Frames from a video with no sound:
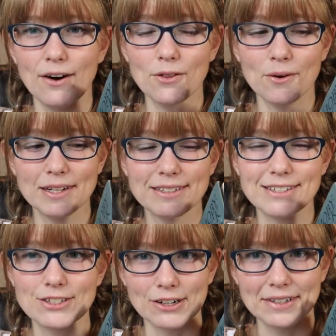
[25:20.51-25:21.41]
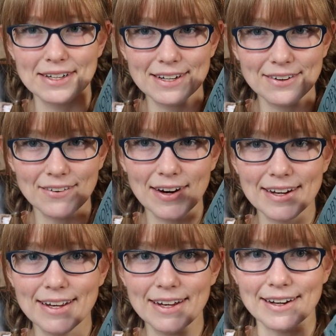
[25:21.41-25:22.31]
Although I started it
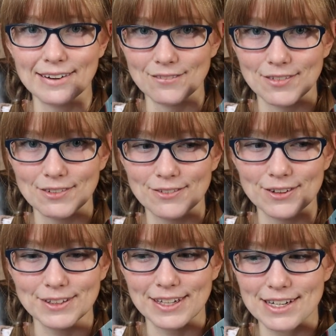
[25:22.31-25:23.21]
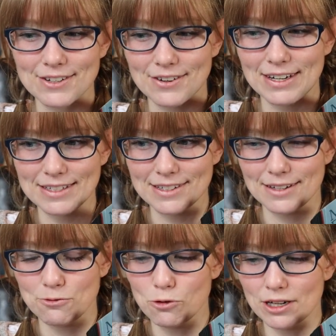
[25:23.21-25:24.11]
already and I'm really
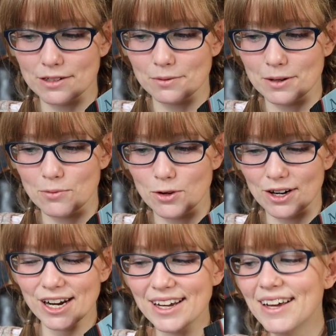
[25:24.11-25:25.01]
interested and want to read more.